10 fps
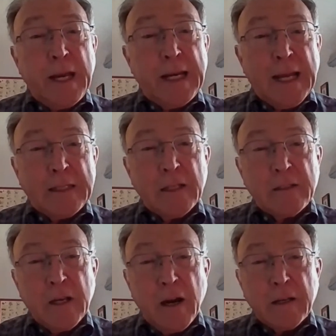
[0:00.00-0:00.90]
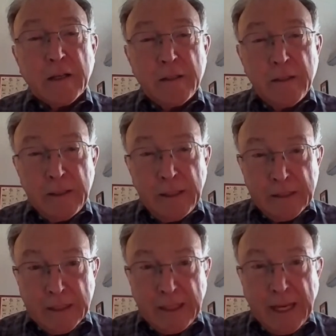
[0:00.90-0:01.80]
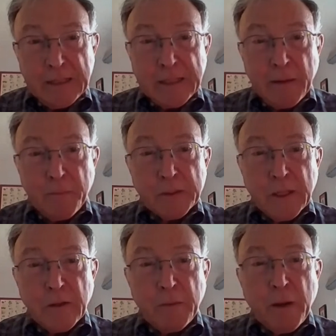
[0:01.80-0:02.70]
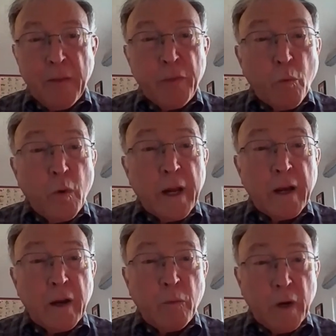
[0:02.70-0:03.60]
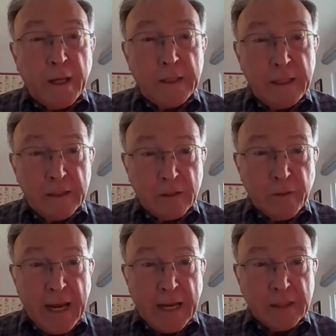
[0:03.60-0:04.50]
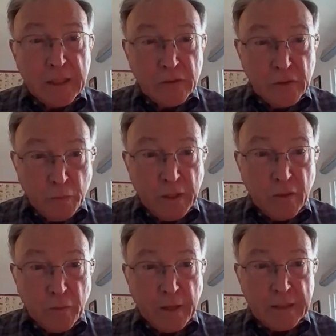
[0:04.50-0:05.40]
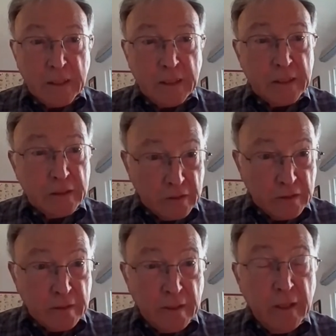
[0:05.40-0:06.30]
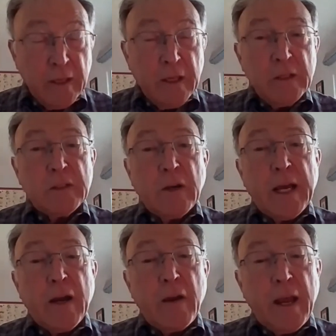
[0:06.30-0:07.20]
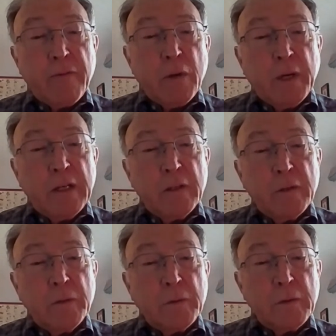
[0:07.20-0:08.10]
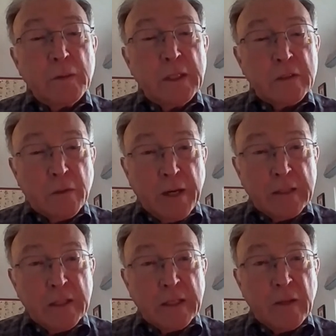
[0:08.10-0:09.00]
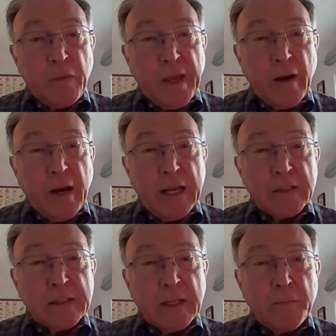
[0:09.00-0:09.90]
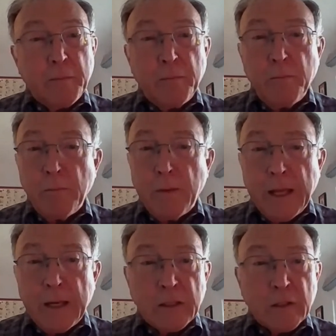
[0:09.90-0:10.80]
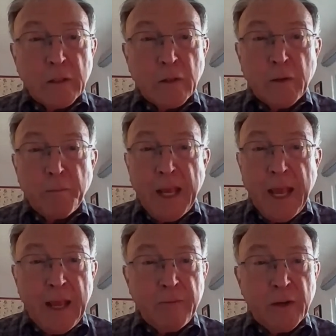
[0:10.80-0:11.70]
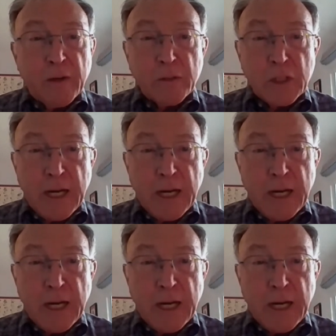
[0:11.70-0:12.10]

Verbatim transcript: I'd like to talk in today's episode about the one-on-one interactions with the residents. So now everyone who is a resident there has some mental or behavioral